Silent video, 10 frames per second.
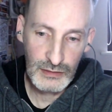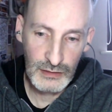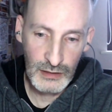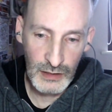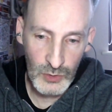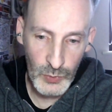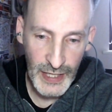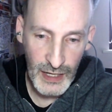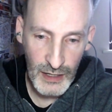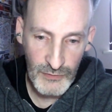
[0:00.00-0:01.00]
We
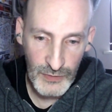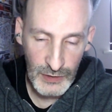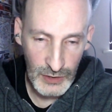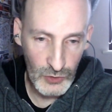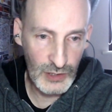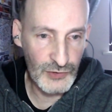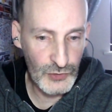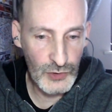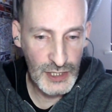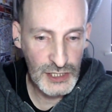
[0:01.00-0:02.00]
have the local
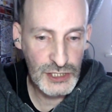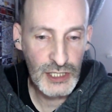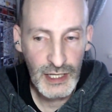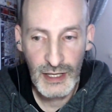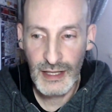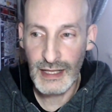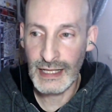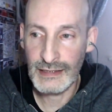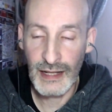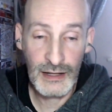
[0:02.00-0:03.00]
storage,
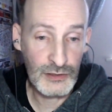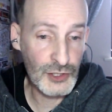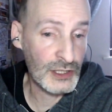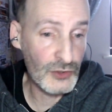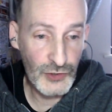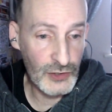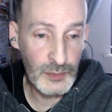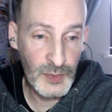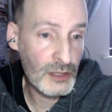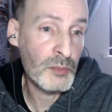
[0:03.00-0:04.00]
and you can also
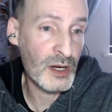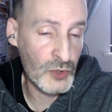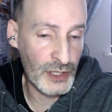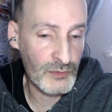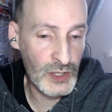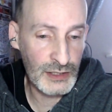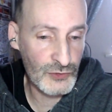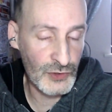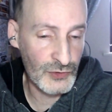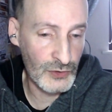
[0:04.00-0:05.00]
keep it in memory, right?
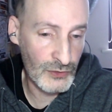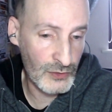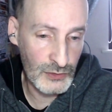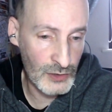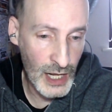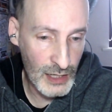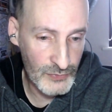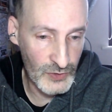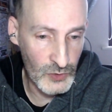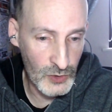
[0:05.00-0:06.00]
So you have
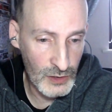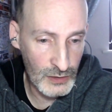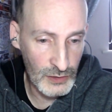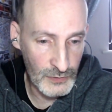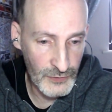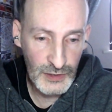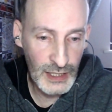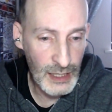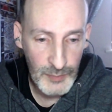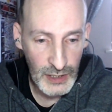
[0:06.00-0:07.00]
your front end
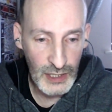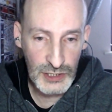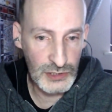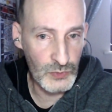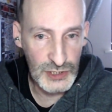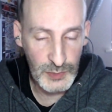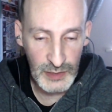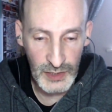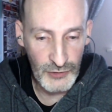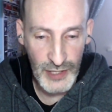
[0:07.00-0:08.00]
application, which might
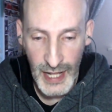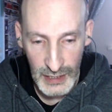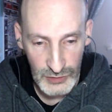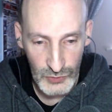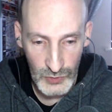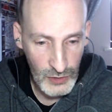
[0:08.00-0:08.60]
be React or